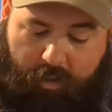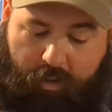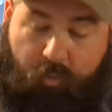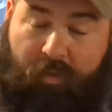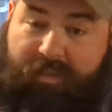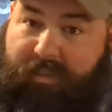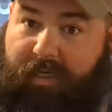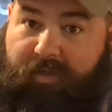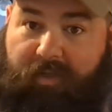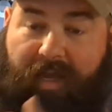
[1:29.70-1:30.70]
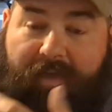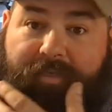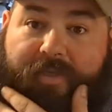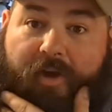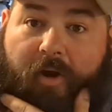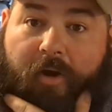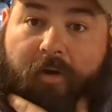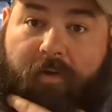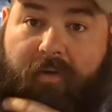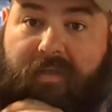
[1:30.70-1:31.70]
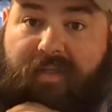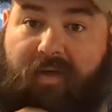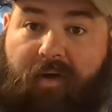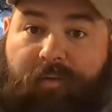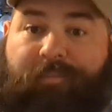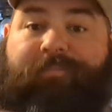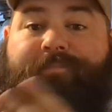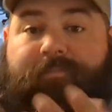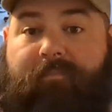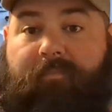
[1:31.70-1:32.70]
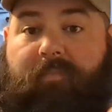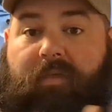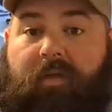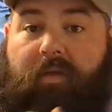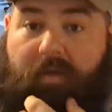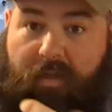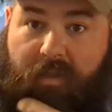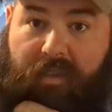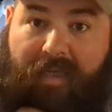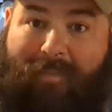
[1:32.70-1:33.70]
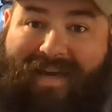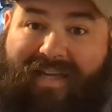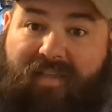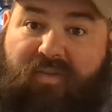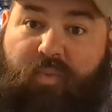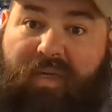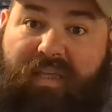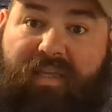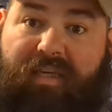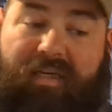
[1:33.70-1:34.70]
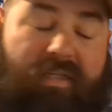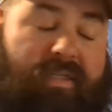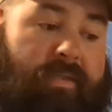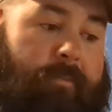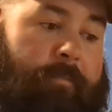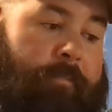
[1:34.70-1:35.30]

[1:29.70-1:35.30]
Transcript: uh, Wednesday, July 3rd. So getting back in the swing of things.